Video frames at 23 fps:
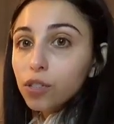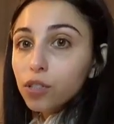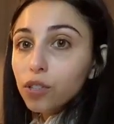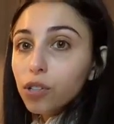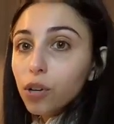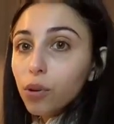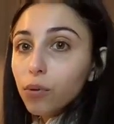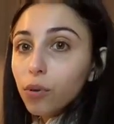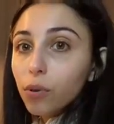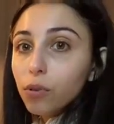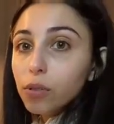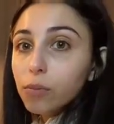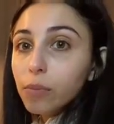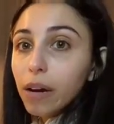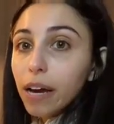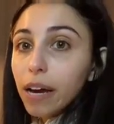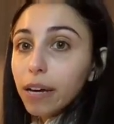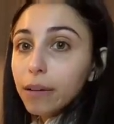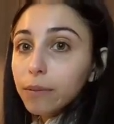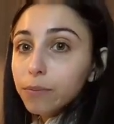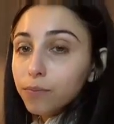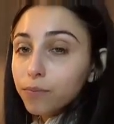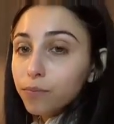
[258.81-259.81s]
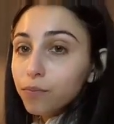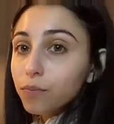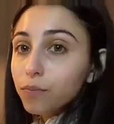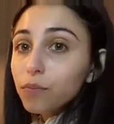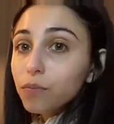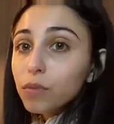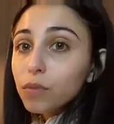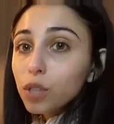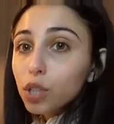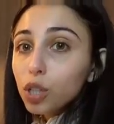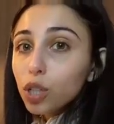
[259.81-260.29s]
So those are my
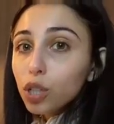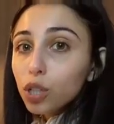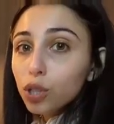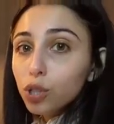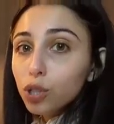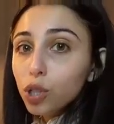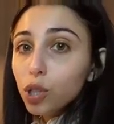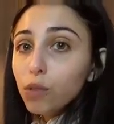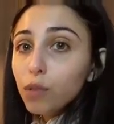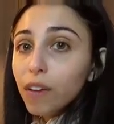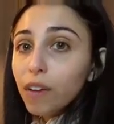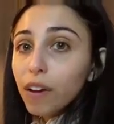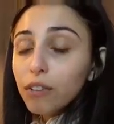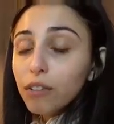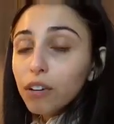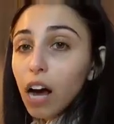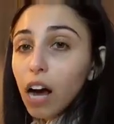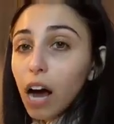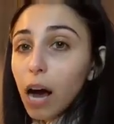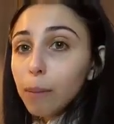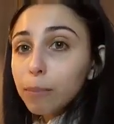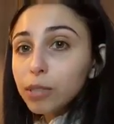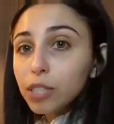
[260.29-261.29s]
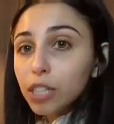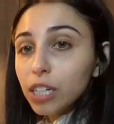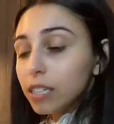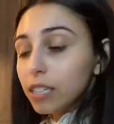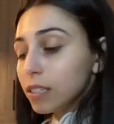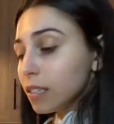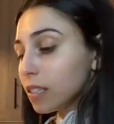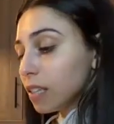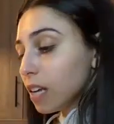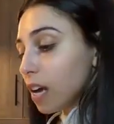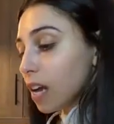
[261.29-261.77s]
2 favorite
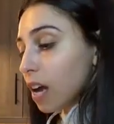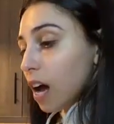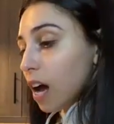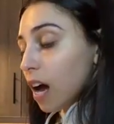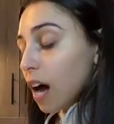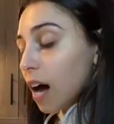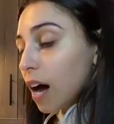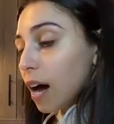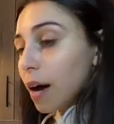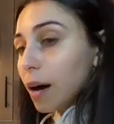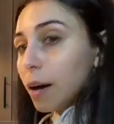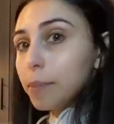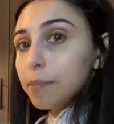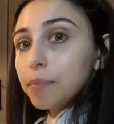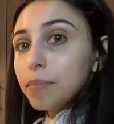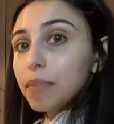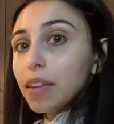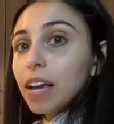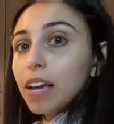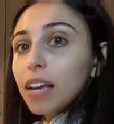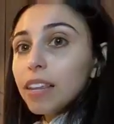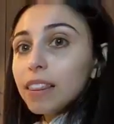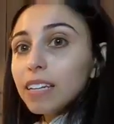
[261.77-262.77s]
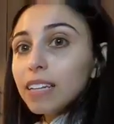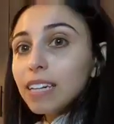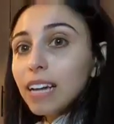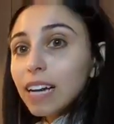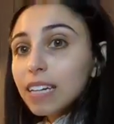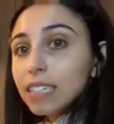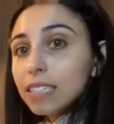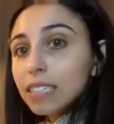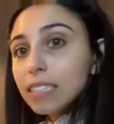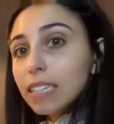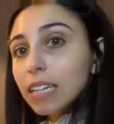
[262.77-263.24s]
options. The
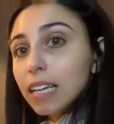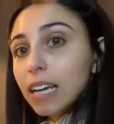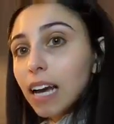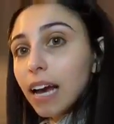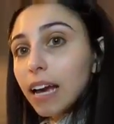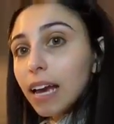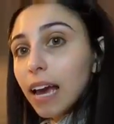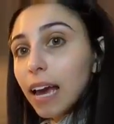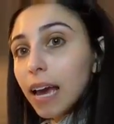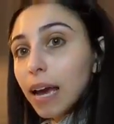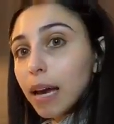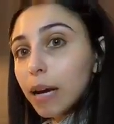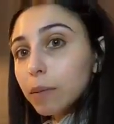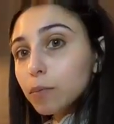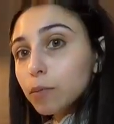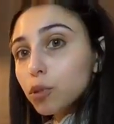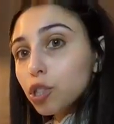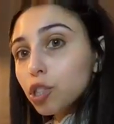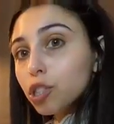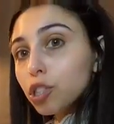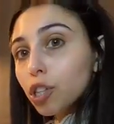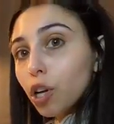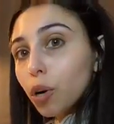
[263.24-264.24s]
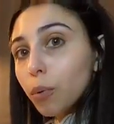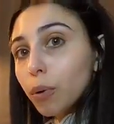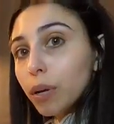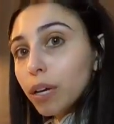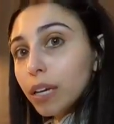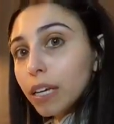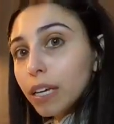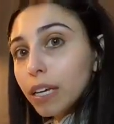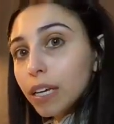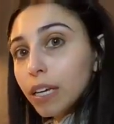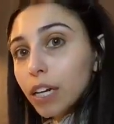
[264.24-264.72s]
next thing I am
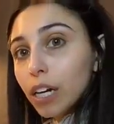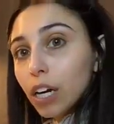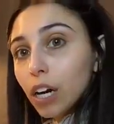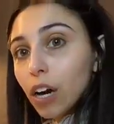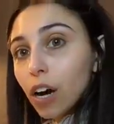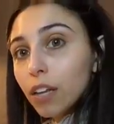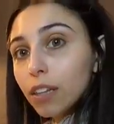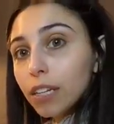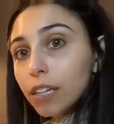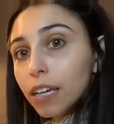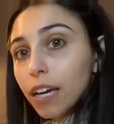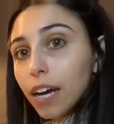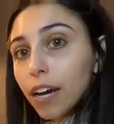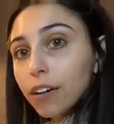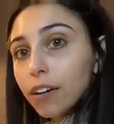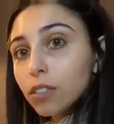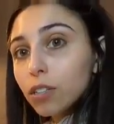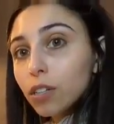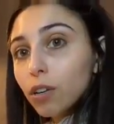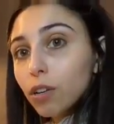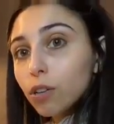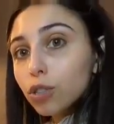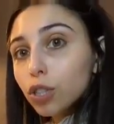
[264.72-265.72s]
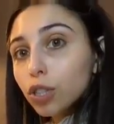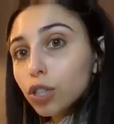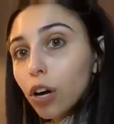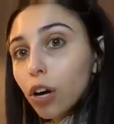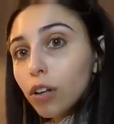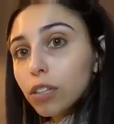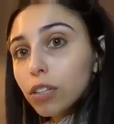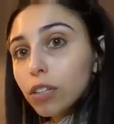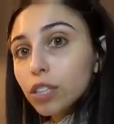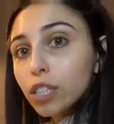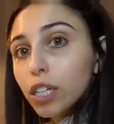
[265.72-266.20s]
showing here on the carousel is
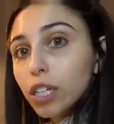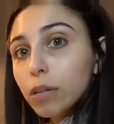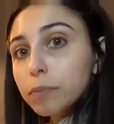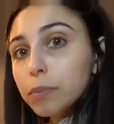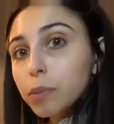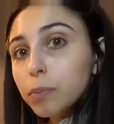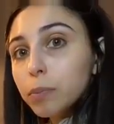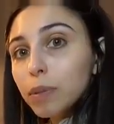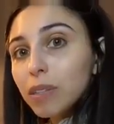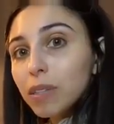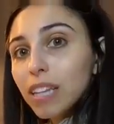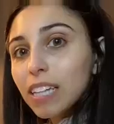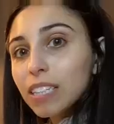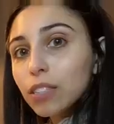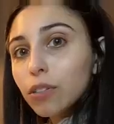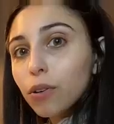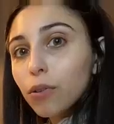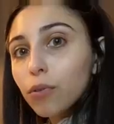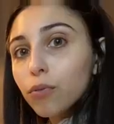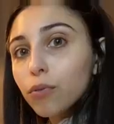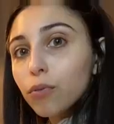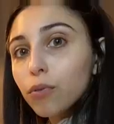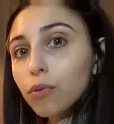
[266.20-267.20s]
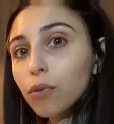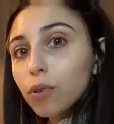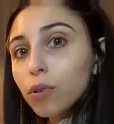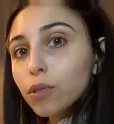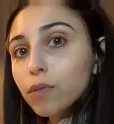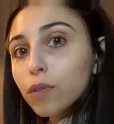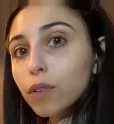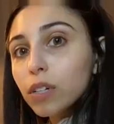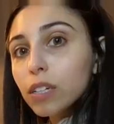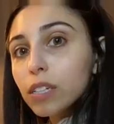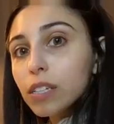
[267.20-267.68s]
chocolate chips, but let's go through
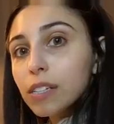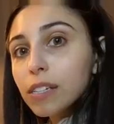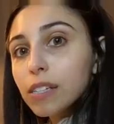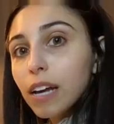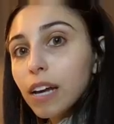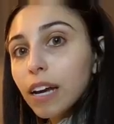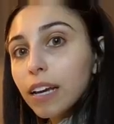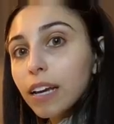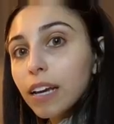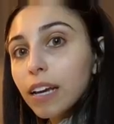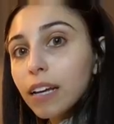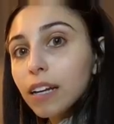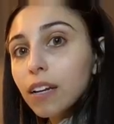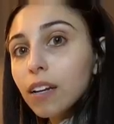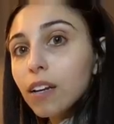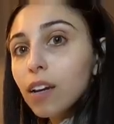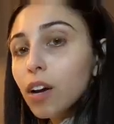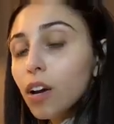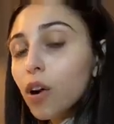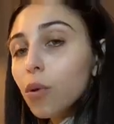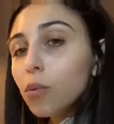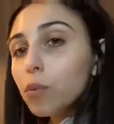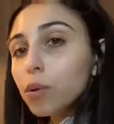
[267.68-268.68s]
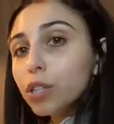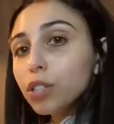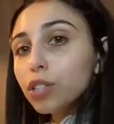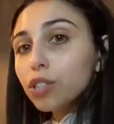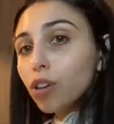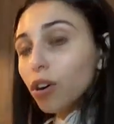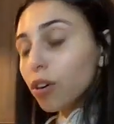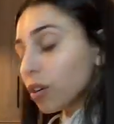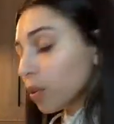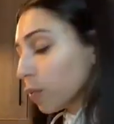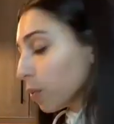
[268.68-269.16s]
those for a second. We
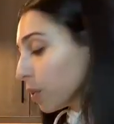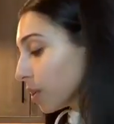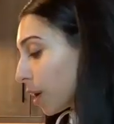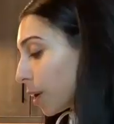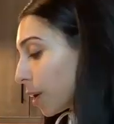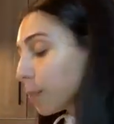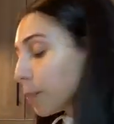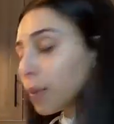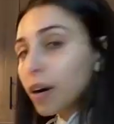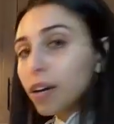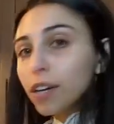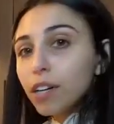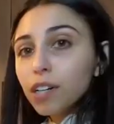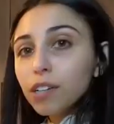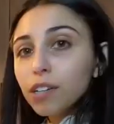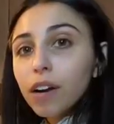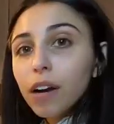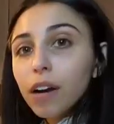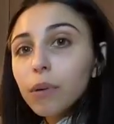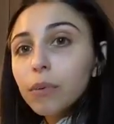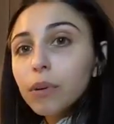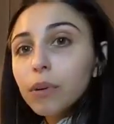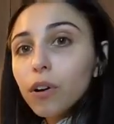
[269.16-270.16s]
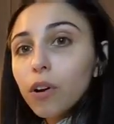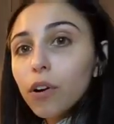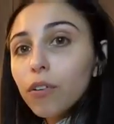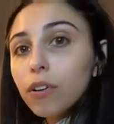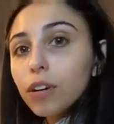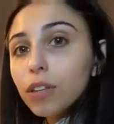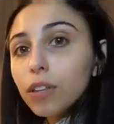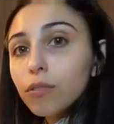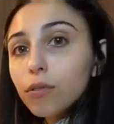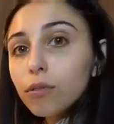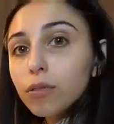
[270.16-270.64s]
started with our butter, right? We
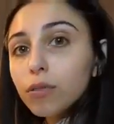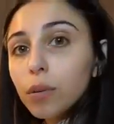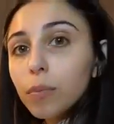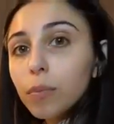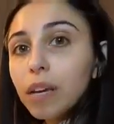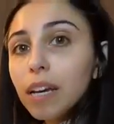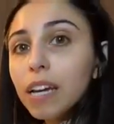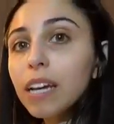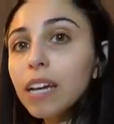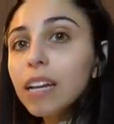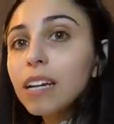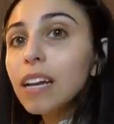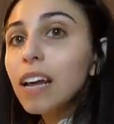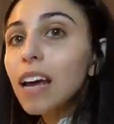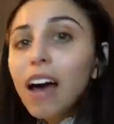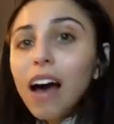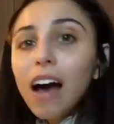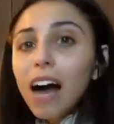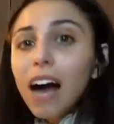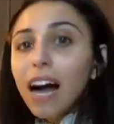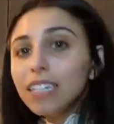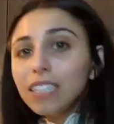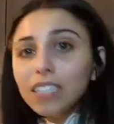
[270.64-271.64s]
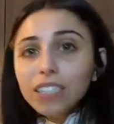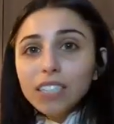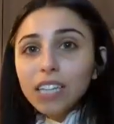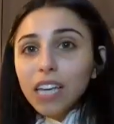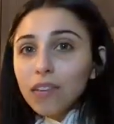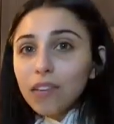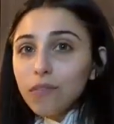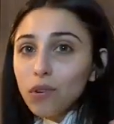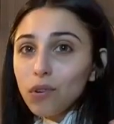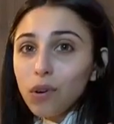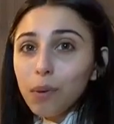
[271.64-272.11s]
already threw some in. I just
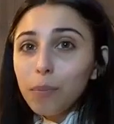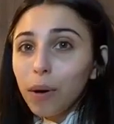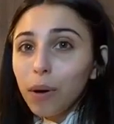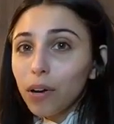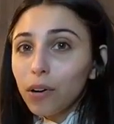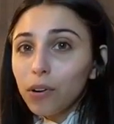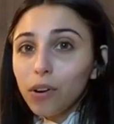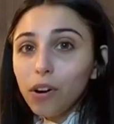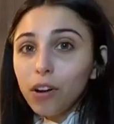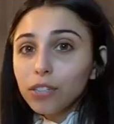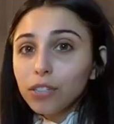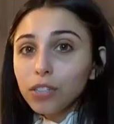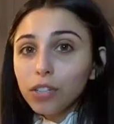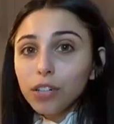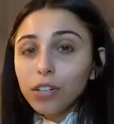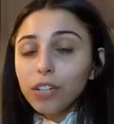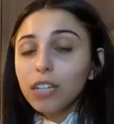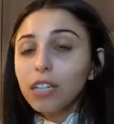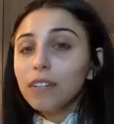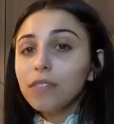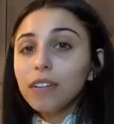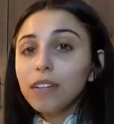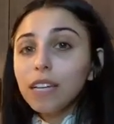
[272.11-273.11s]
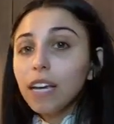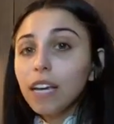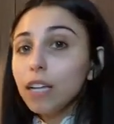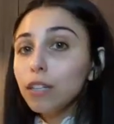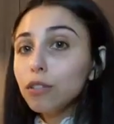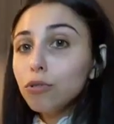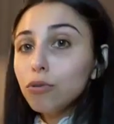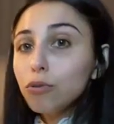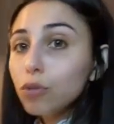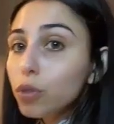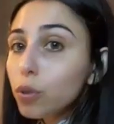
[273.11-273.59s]
gave you a butter alternative in
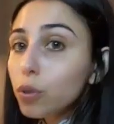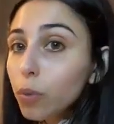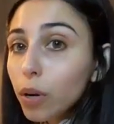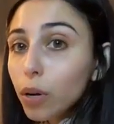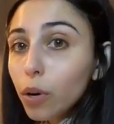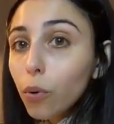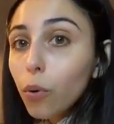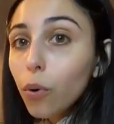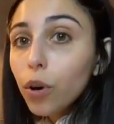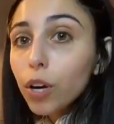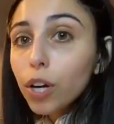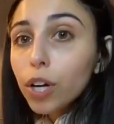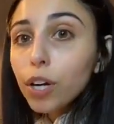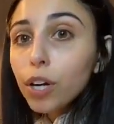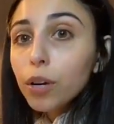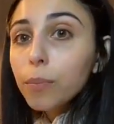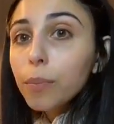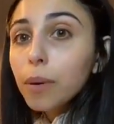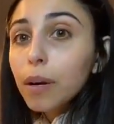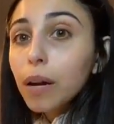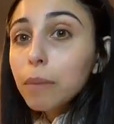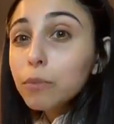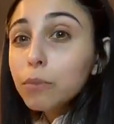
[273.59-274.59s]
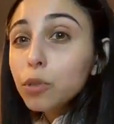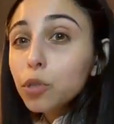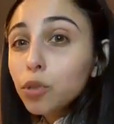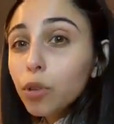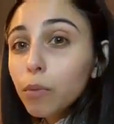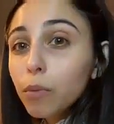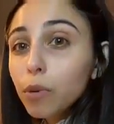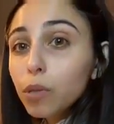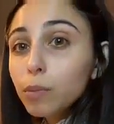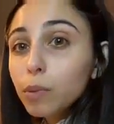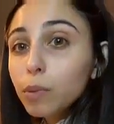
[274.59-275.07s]
case you do want to order, but I'm
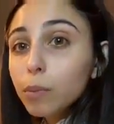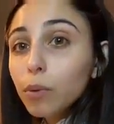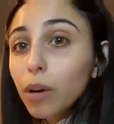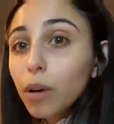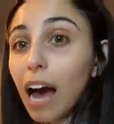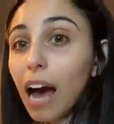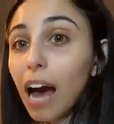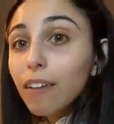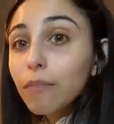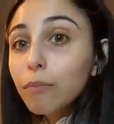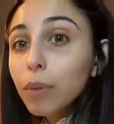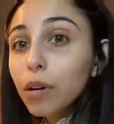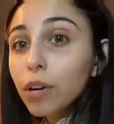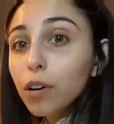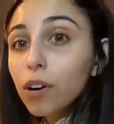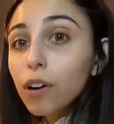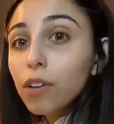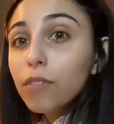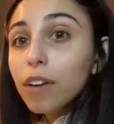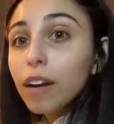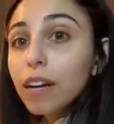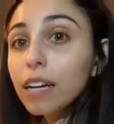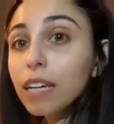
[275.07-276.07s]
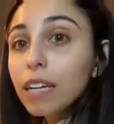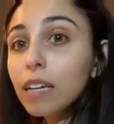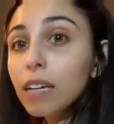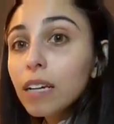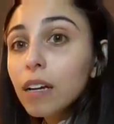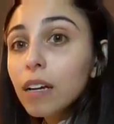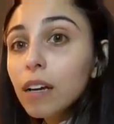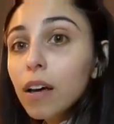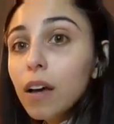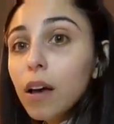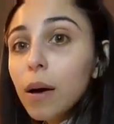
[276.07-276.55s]
sure most people have butter
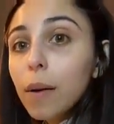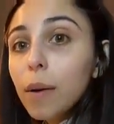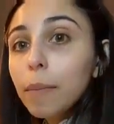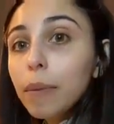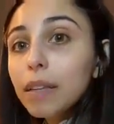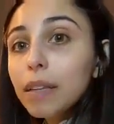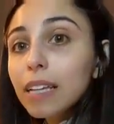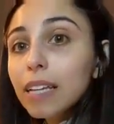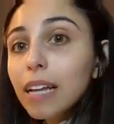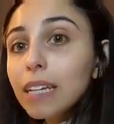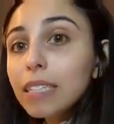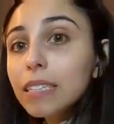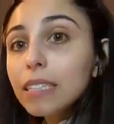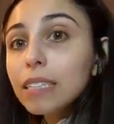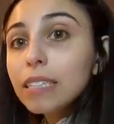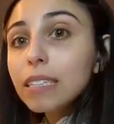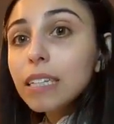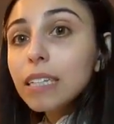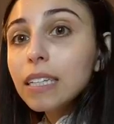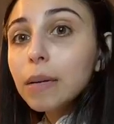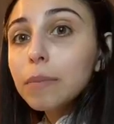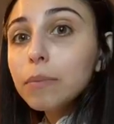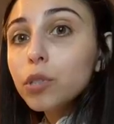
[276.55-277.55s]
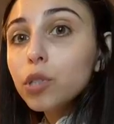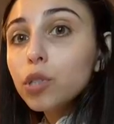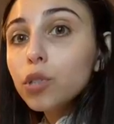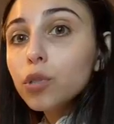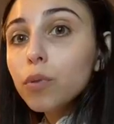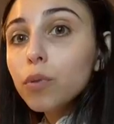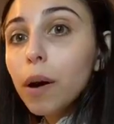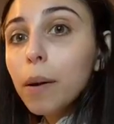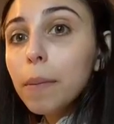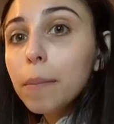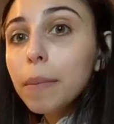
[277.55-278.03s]
already. But let's skip
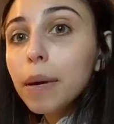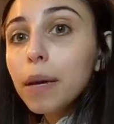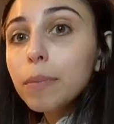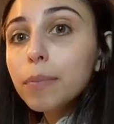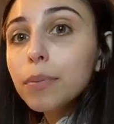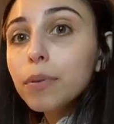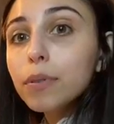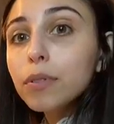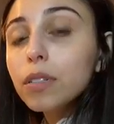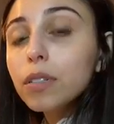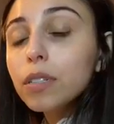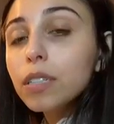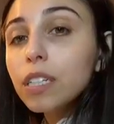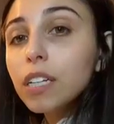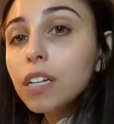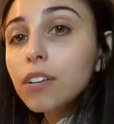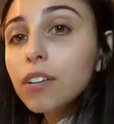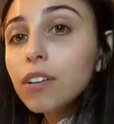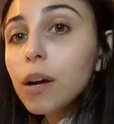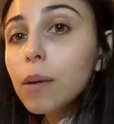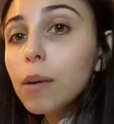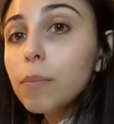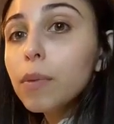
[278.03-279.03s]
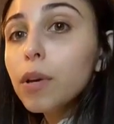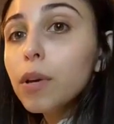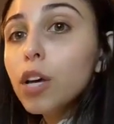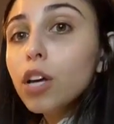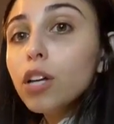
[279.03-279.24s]
to our maple syrup.